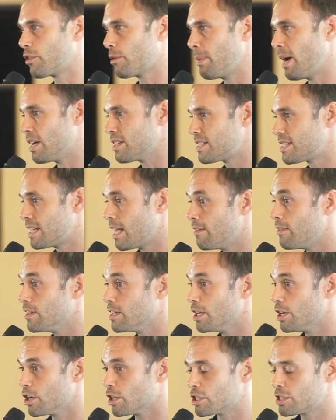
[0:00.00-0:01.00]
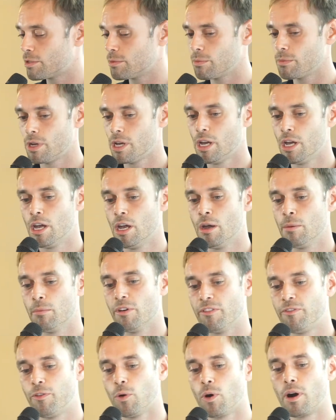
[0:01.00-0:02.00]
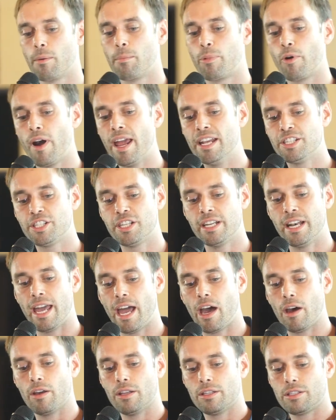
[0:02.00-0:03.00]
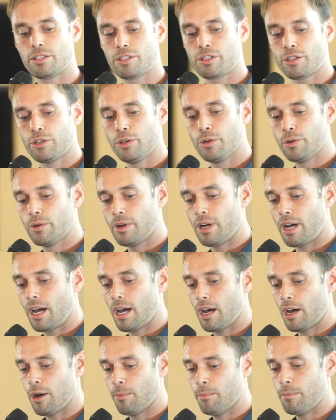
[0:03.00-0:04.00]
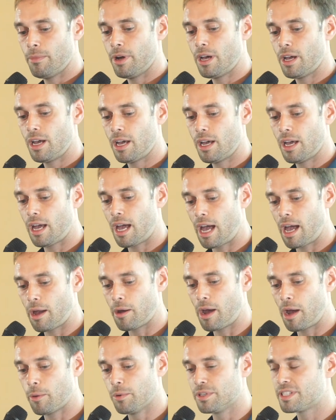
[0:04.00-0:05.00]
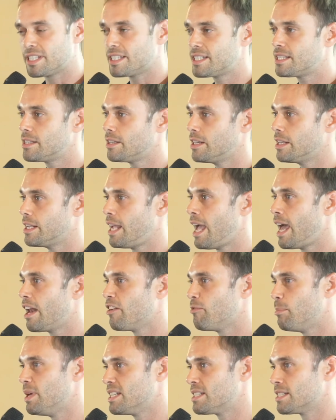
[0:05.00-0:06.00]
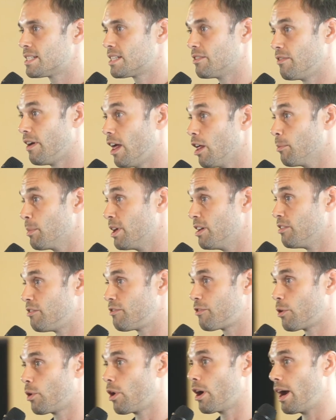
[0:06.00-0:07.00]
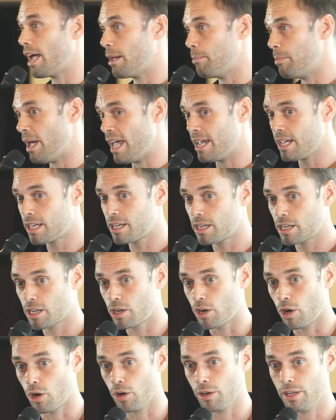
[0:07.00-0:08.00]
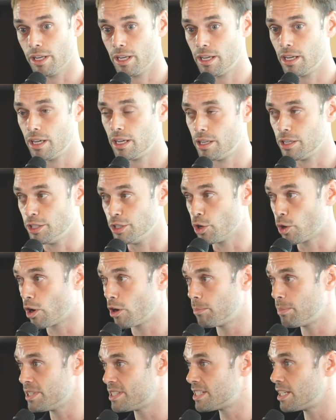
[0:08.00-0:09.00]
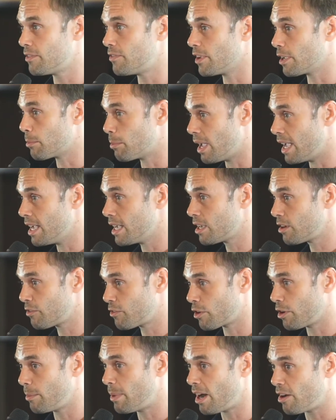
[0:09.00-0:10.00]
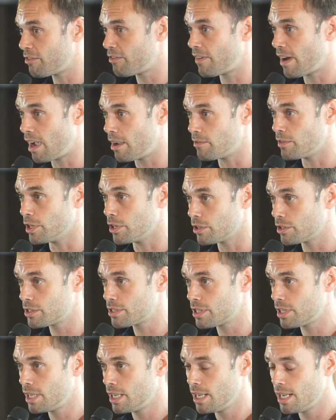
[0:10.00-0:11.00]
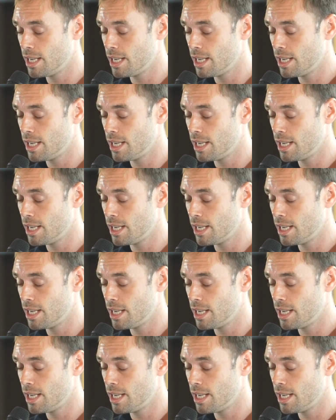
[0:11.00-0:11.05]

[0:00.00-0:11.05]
for about seven years before branching out to um, I, I, was this, the head of business development for a bank called Euro Pacific Bank for about five years.